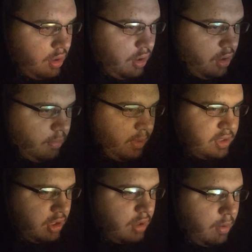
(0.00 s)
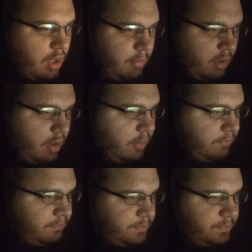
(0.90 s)
I talk about him a lot.
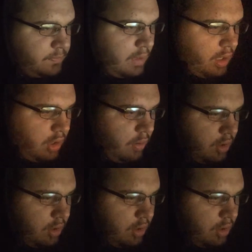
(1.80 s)
I know I